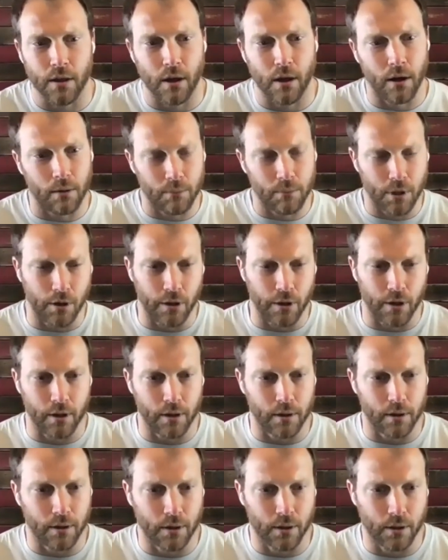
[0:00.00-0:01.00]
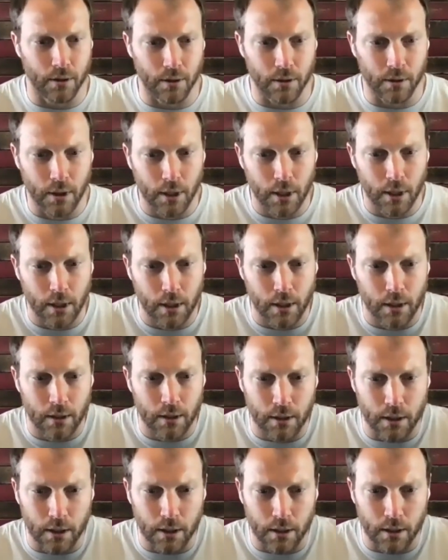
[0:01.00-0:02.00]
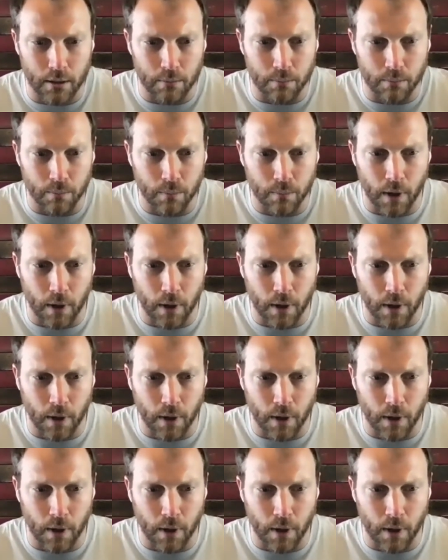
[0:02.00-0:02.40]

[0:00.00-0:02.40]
Um, you know, the, the, the um,